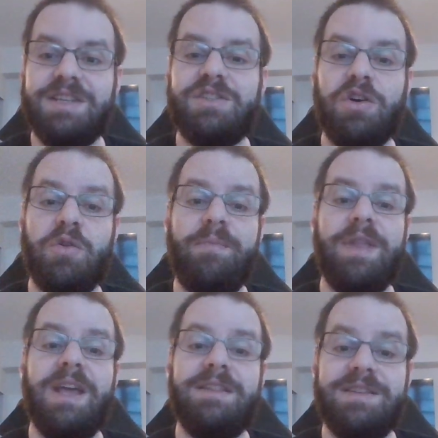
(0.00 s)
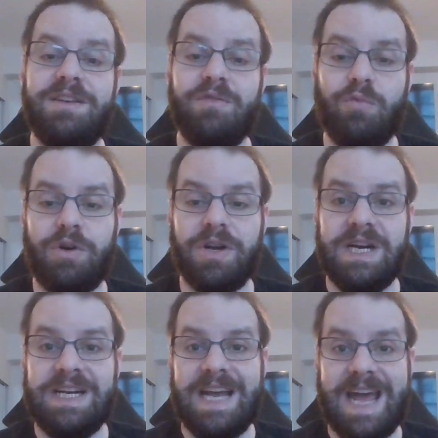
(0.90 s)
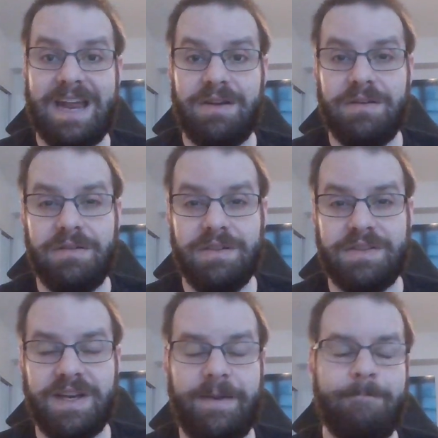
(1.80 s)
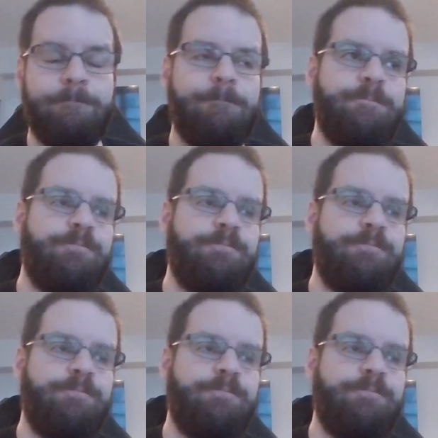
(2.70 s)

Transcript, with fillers: So it didn't work at the time.